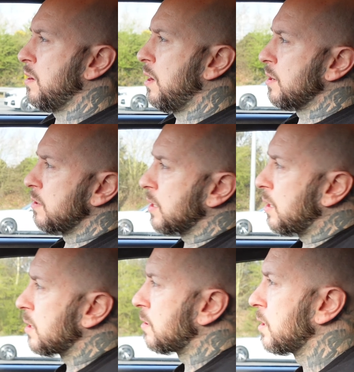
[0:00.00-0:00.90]
Card only,
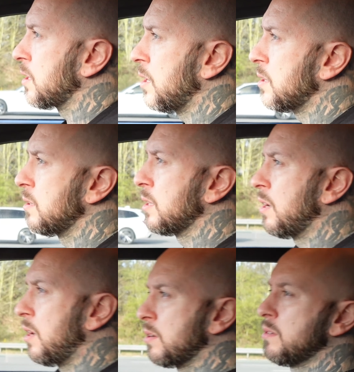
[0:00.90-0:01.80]
card only, card only,
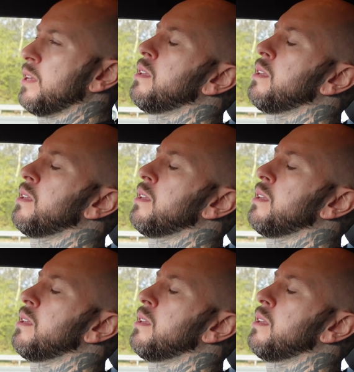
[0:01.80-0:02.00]
card only.